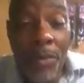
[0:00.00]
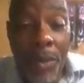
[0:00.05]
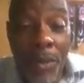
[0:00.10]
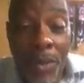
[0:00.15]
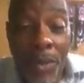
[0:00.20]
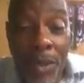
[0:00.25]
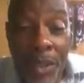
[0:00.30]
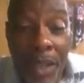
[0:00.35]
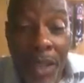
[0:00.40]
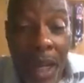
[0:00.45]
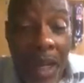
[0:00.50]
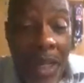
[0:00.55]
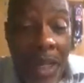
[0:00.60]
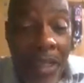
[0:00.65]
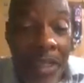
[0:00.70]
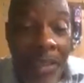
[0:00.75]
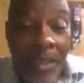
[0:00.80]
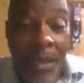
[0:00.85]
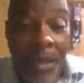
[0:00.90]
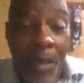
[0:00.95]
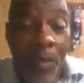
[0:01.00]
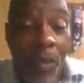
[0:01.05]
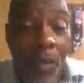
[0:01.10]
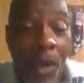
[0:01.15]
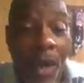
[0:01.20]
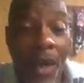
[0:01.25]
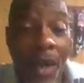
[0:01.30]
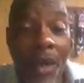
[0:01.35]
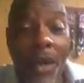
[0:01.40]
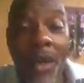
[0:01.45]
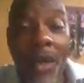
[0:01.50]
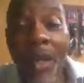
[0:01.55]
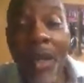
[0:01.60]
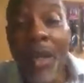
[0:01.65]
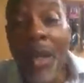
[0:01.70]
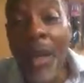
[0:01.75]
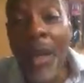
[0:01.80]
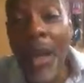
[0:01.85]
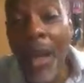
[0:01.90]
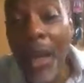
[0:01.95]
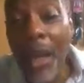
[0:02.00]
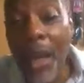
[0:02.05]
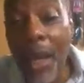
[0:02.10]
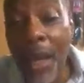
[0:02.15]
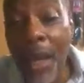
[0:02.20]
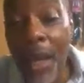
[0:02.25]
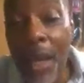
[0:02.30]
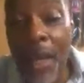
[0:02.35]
way to go. You're gonna be stuck somewhere,